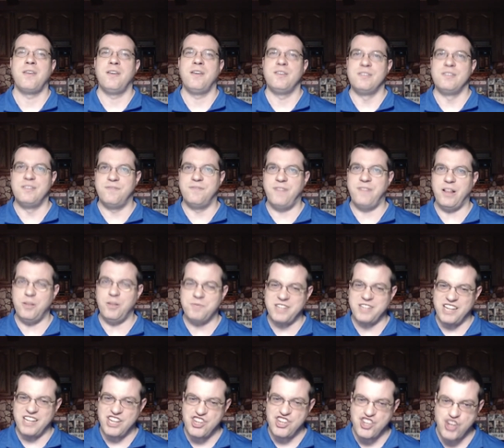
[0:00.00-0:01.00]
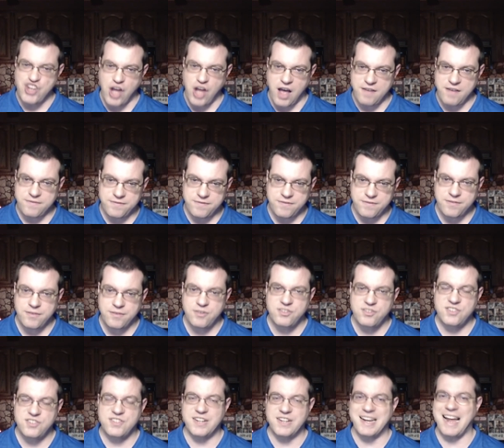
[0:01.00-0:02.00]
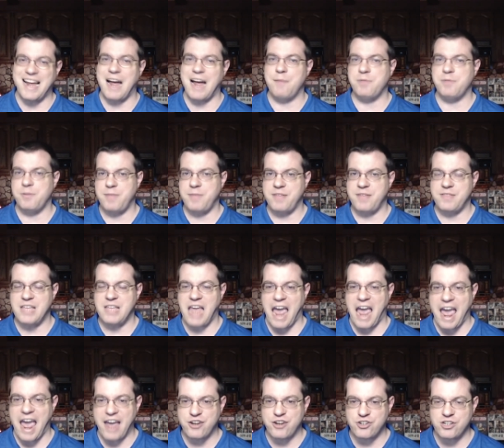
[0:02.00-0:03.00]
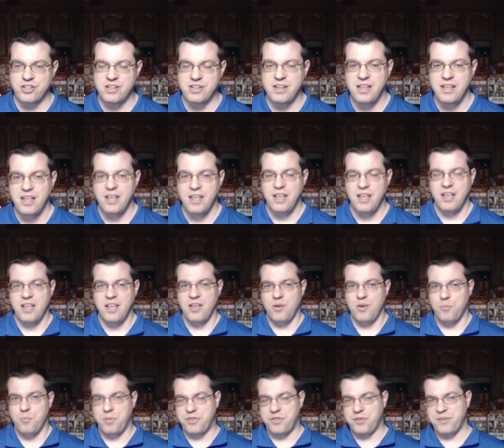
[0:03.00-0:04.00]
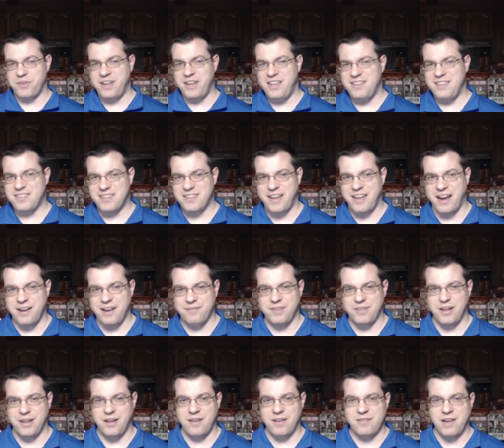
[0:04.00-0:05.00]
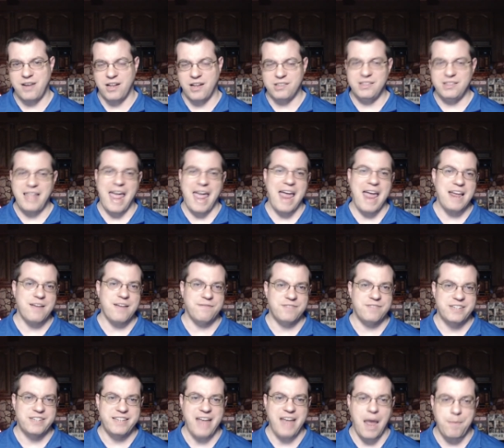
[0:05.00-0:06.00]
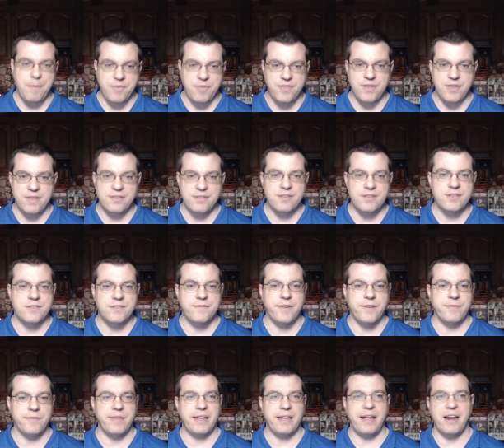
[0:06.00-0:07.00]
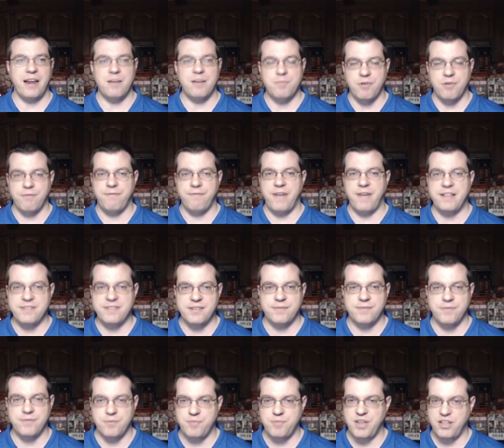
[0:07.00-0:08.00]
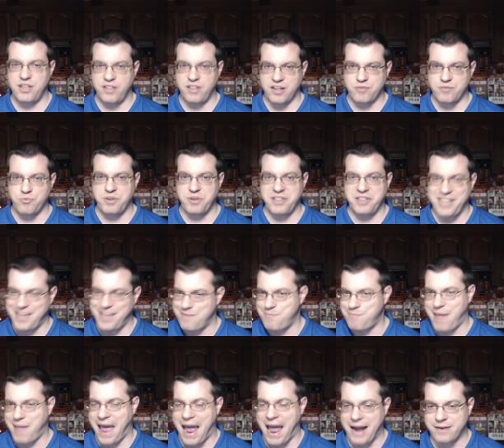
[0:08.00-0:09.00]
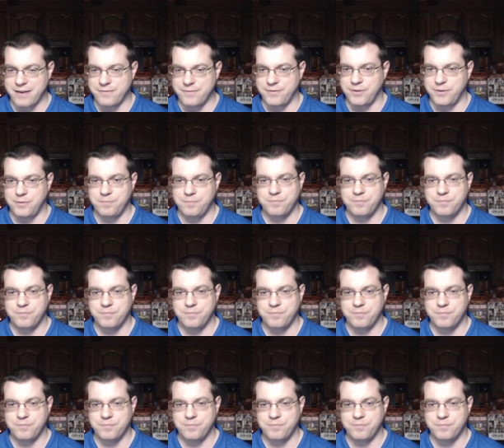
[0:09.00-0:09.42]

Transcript: developed enough to complement the action but there is kind of a, a lack of depth in this film that kind of prevents it from being like really impactful